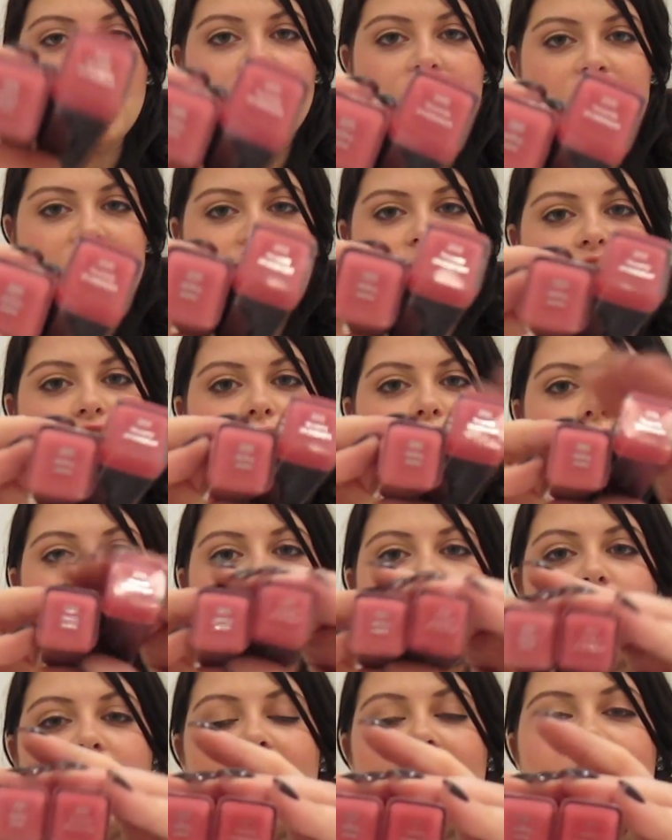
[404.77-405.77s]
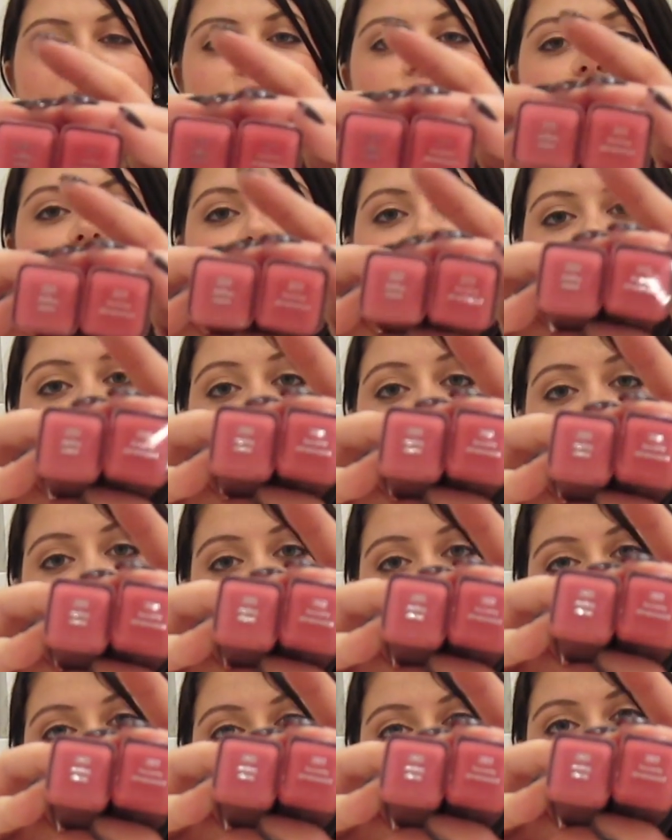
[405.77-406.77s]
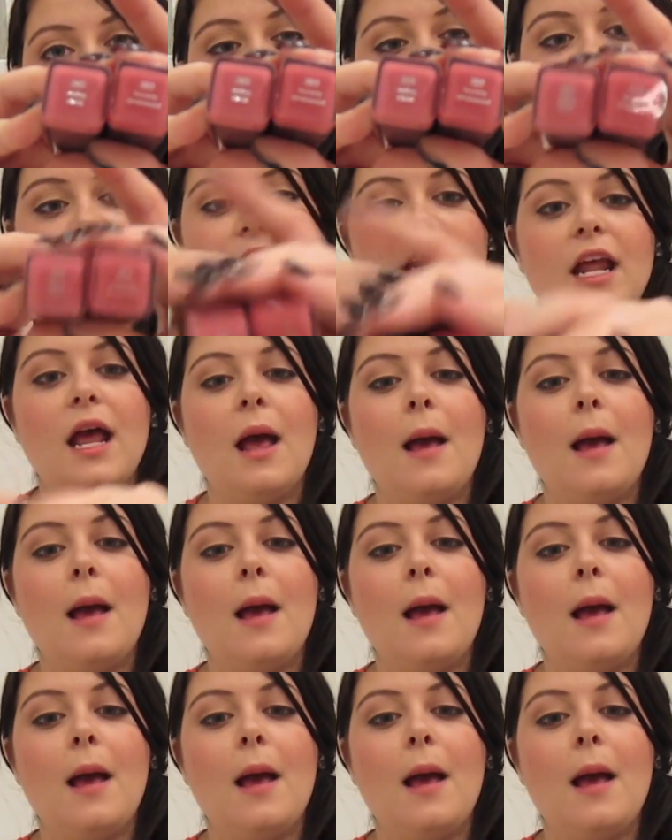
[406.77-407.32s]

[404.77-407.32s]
these two shades don't look very different.